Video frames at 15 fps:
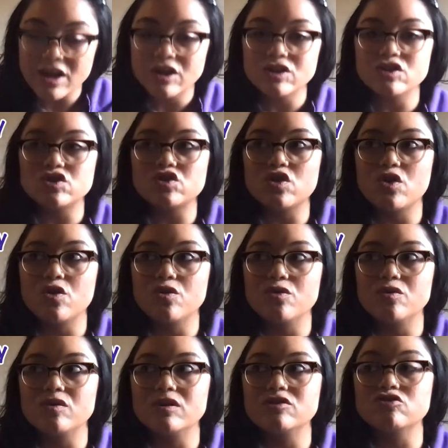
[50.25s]

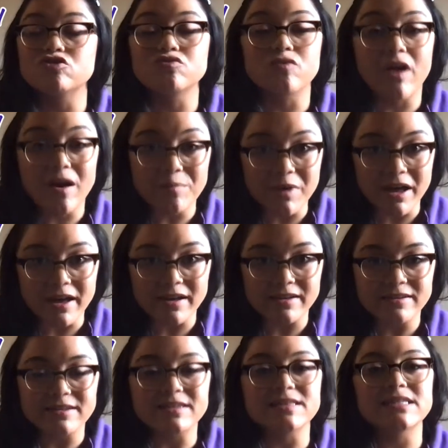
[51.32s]
So drama
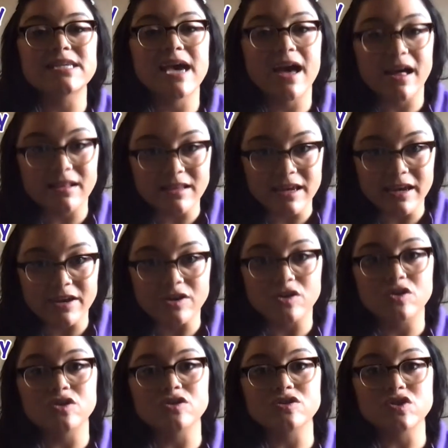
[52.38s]
is telling
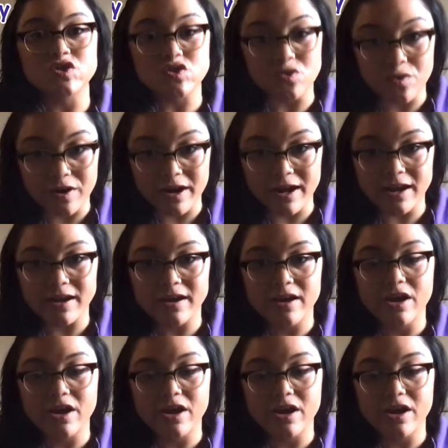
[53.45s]
a story.